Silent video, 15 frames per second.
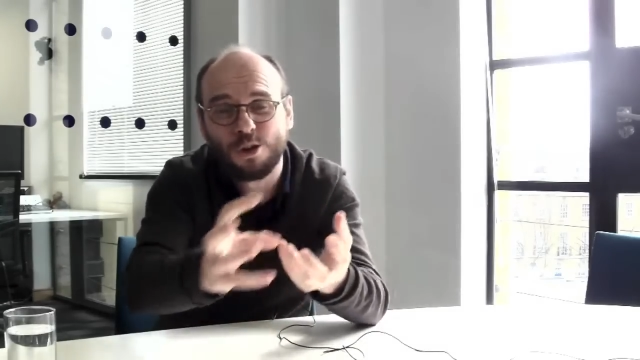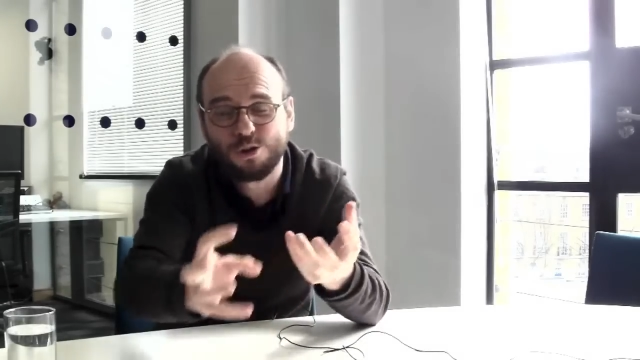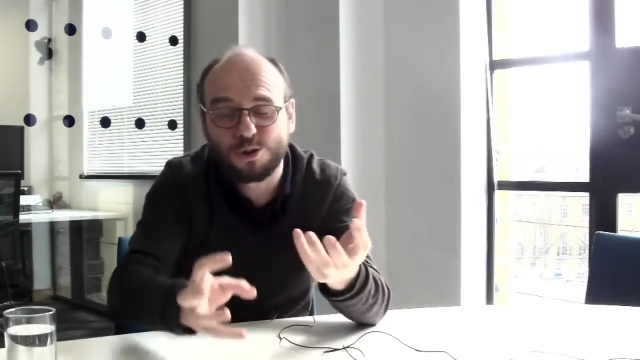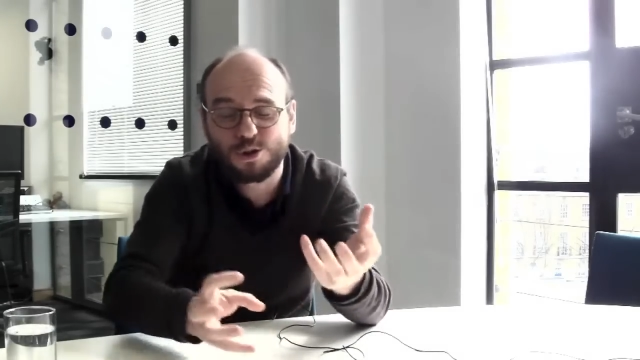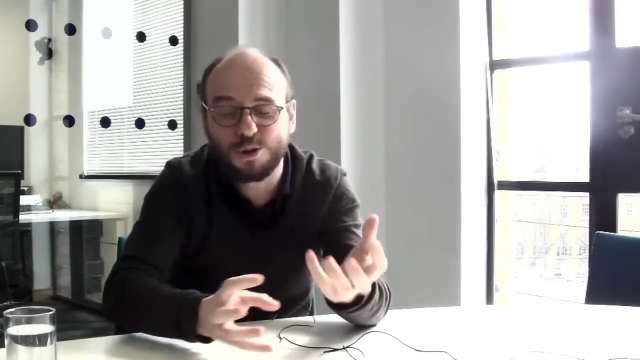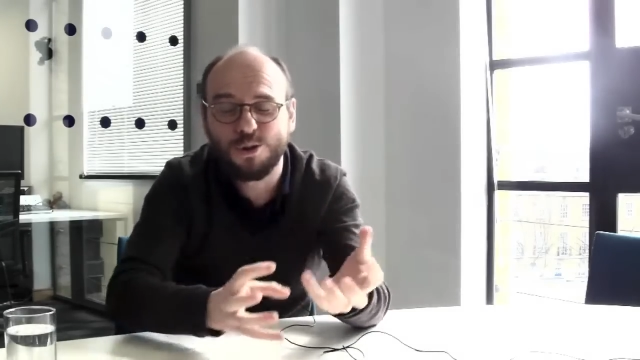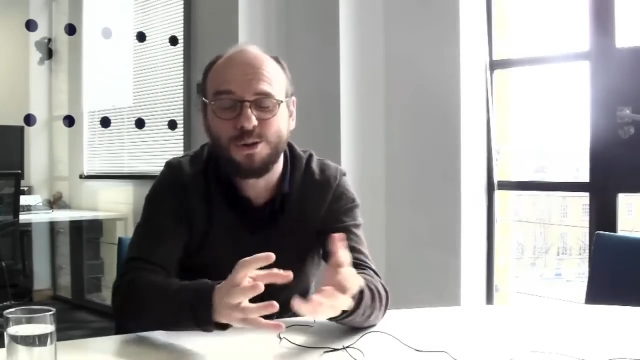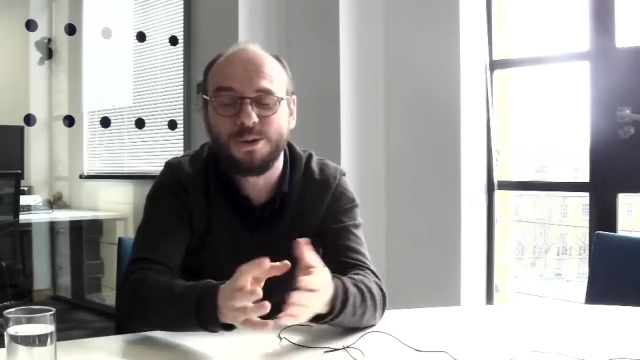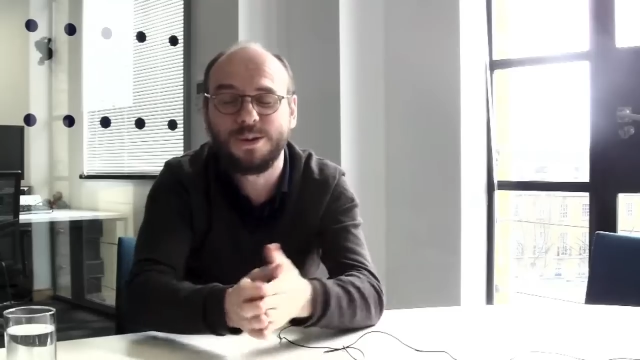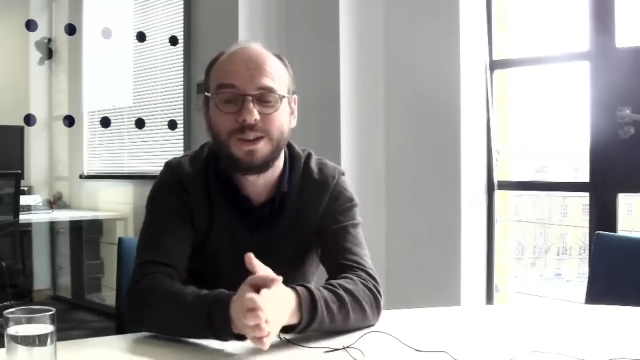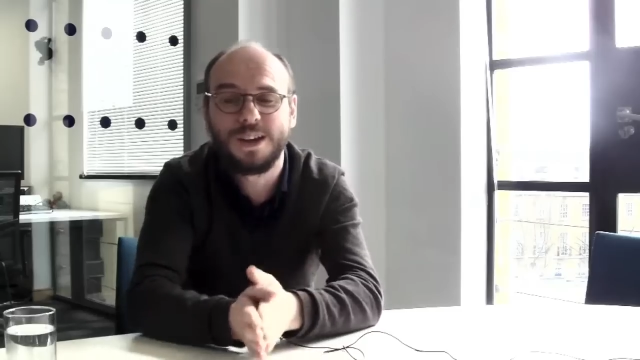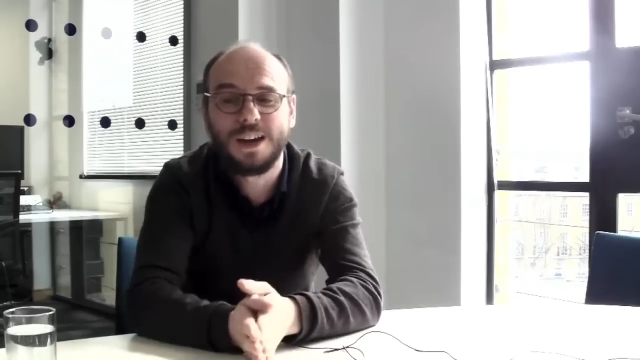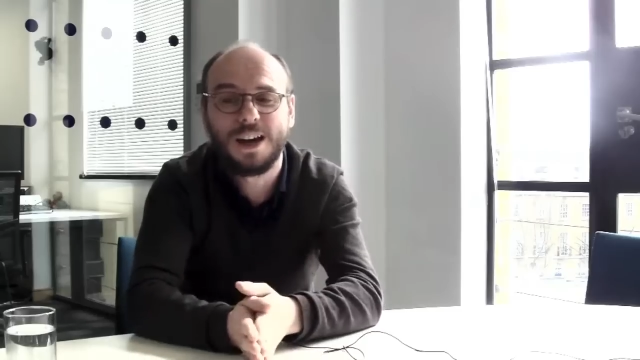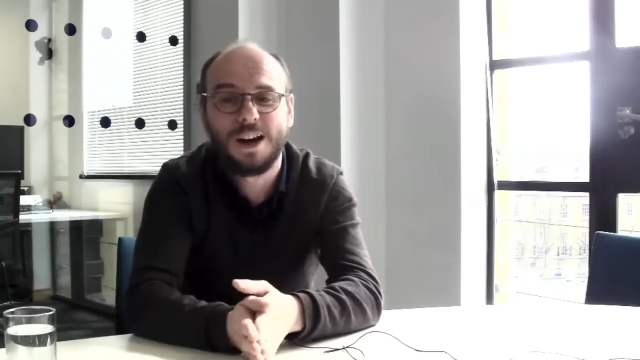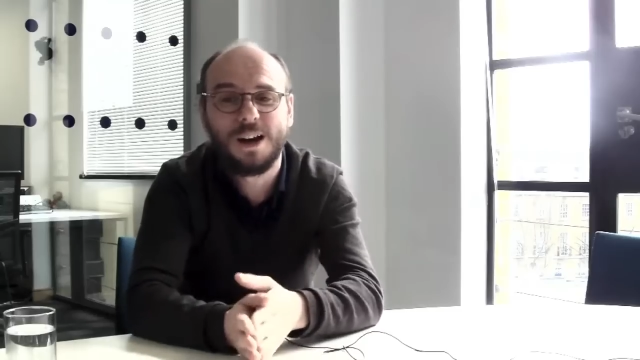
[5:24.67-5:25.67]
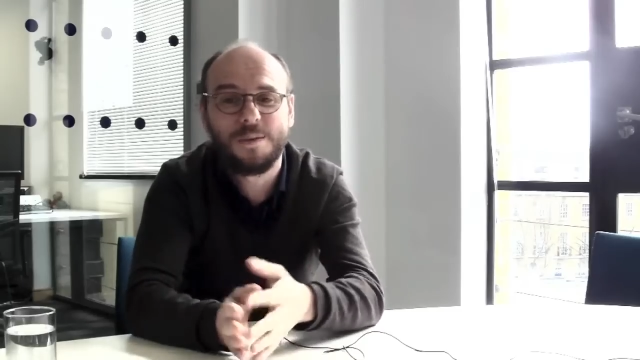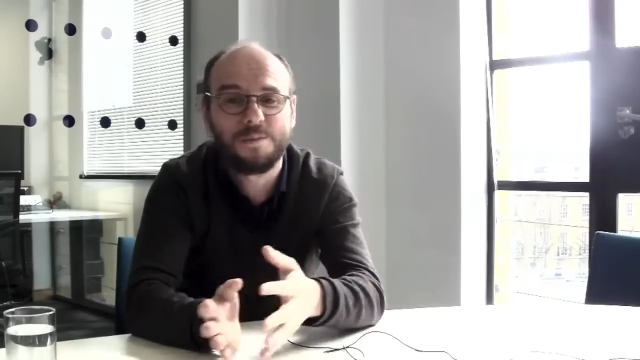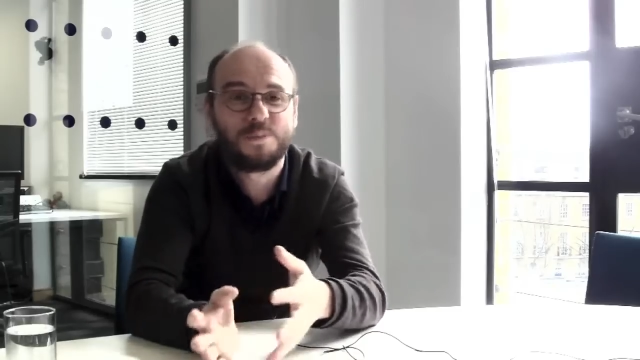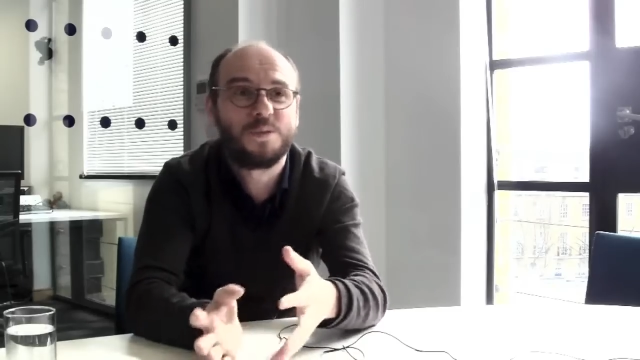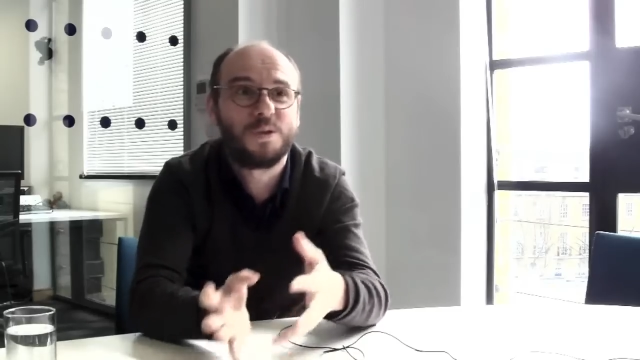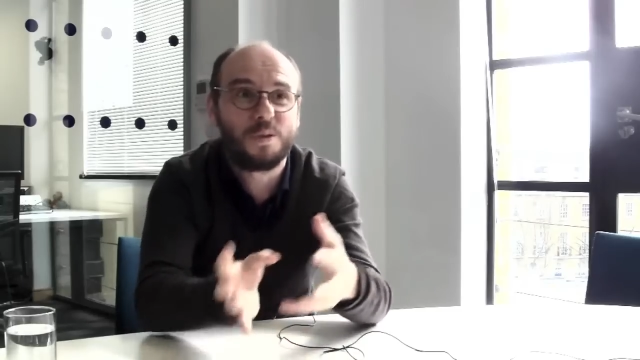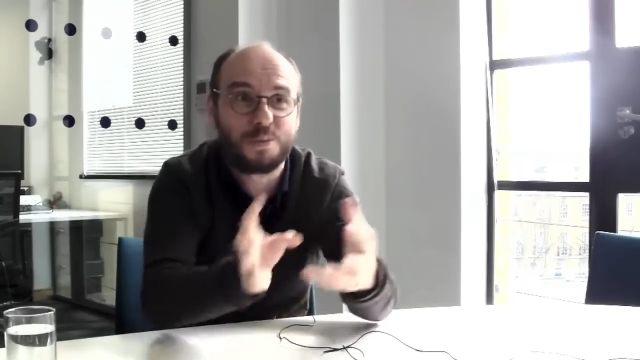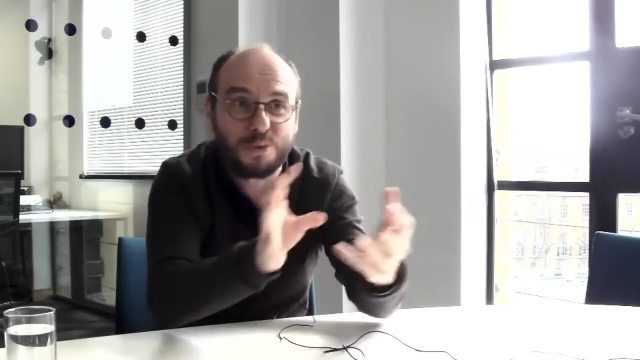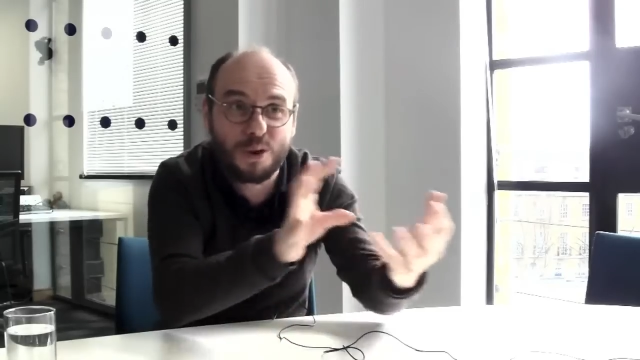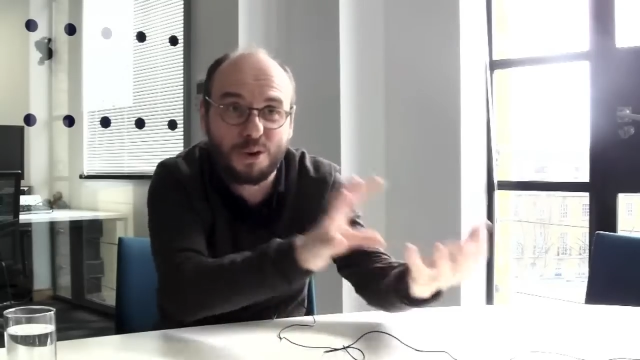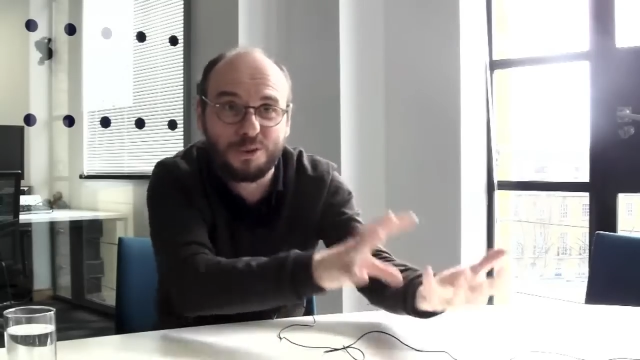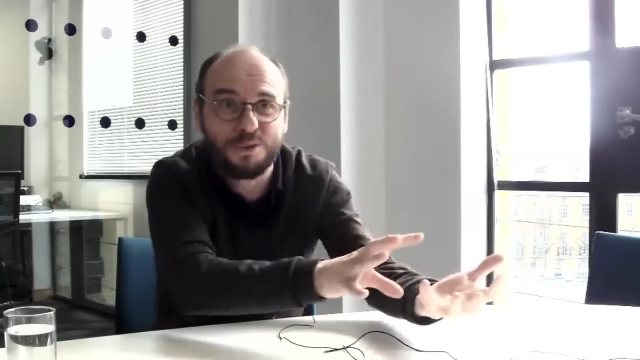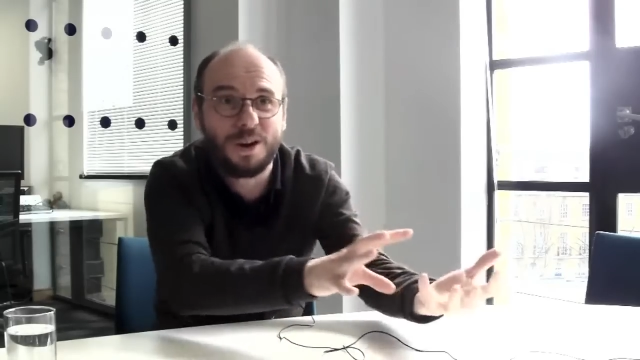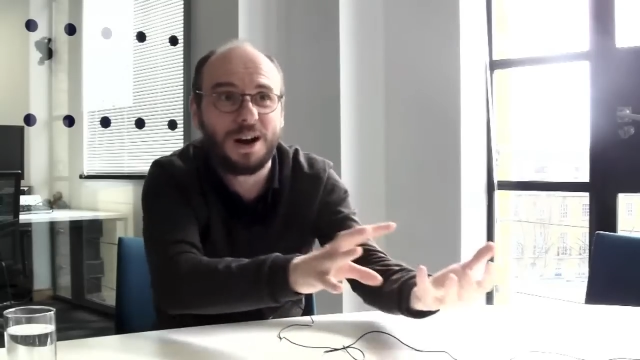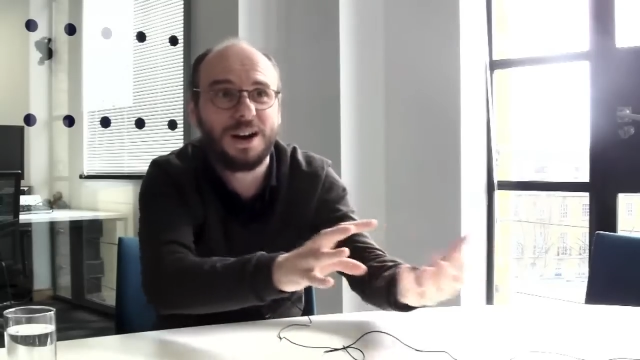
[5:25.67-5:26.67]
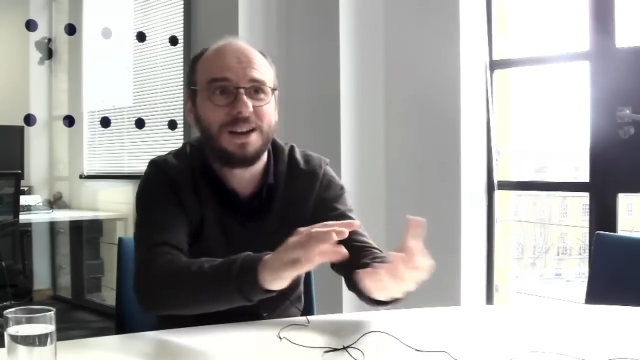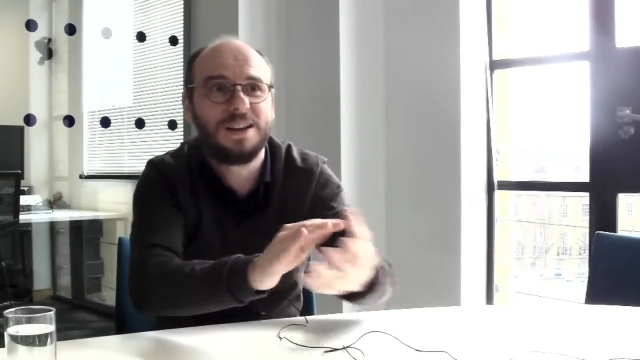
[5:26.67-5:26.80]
to the profile